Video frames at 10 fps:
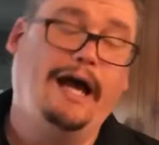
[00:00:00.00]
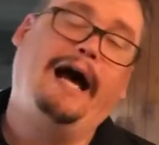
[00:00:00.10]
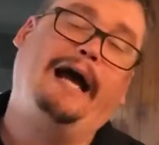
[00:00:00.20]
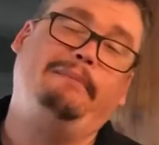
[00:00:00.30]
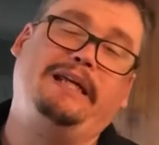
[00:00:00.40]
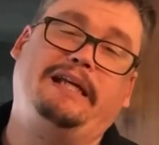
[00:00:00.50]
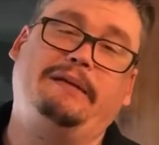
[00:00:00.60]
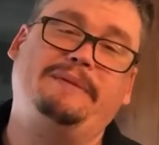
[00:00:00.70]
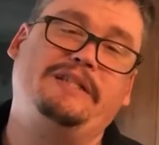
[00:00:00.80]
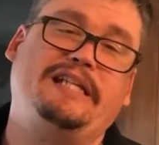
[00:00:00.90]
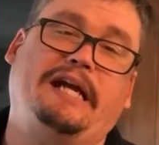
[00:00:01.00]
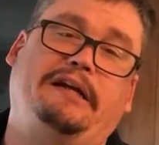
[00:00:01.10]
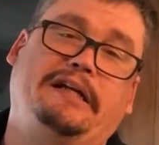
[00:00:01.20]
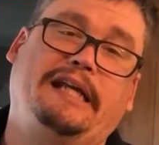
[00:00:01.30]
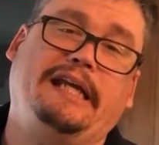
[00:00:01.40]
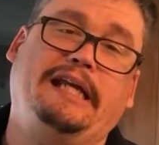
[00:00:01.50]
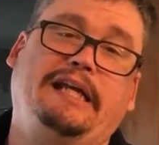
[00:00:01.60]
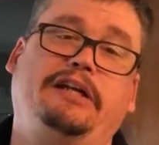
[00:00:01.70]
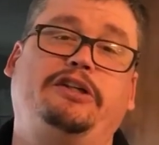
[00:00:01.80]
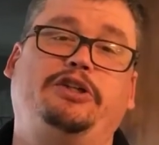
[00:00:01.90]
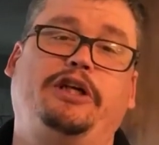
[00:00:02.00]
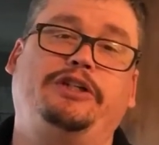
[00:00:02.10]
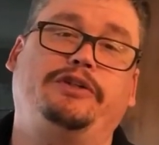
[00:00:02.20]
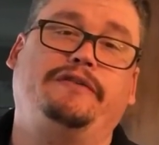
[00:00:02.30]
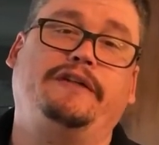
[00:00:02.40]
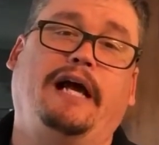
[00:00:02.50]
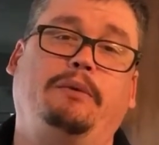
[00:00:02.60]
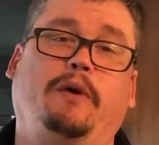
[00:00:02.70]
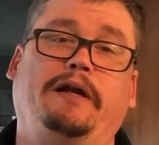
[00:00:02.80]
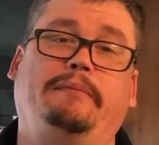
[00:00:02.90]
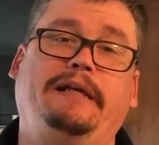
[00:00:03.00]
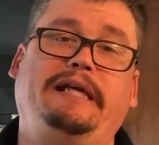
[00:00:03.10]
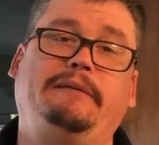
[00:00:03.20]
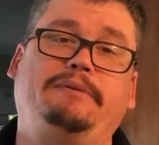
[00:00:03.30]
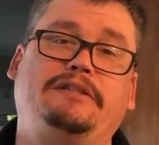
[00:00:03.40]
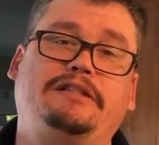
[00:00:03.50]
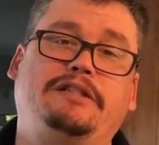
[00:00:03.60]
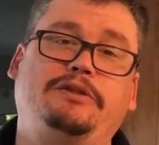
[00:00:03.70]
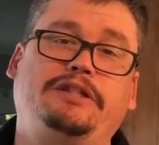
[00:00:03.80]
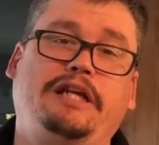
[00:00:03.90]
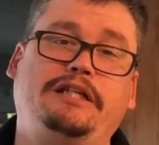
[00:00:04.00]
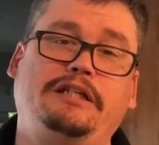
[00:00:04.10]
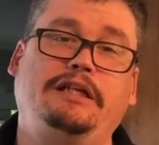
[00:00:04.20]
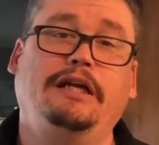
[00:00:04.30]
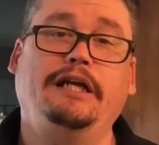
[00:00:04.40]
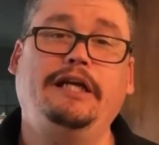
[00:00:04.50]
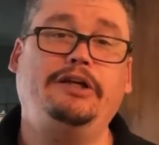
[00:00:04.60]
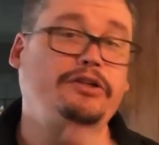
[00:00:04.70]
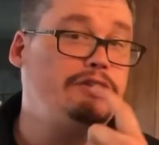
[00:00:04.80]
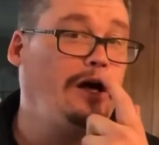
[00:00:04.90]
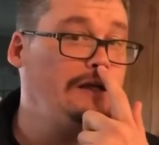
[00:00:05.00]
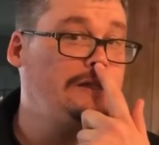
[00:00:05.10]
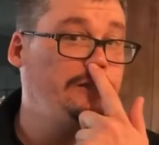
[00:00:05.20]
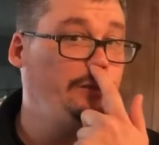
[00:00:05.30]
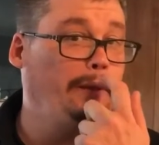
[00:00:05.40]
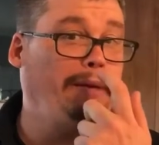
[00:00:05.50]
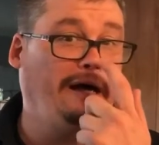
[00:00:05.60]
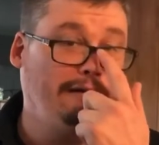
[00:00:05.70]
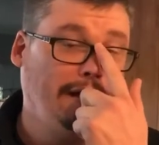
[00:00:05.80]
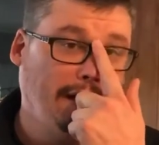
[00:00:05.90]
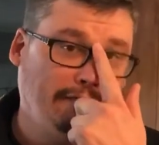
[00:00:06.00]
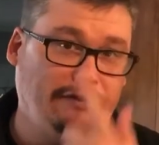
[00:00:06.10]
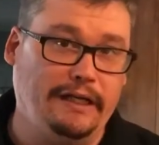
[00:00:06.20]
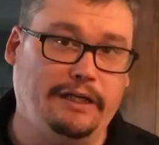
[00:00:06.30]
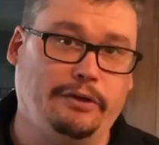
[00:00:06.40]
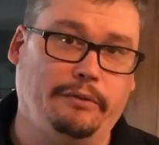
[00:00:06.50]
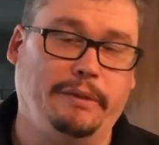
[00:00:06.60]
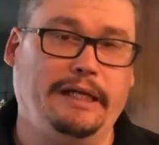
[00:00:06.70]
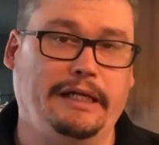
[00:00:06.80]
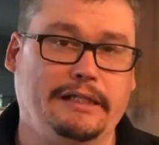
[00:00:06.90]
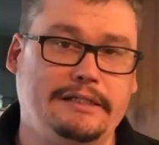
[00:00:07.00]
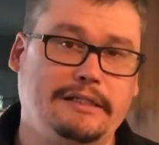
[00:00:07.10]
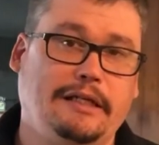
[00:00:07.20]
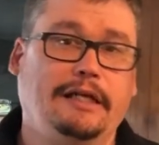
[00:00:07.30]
Hi beekeepers, Aaron King here, Treasurer of Tidewater Beekeepers Association, here to talk to you about feeding your bees.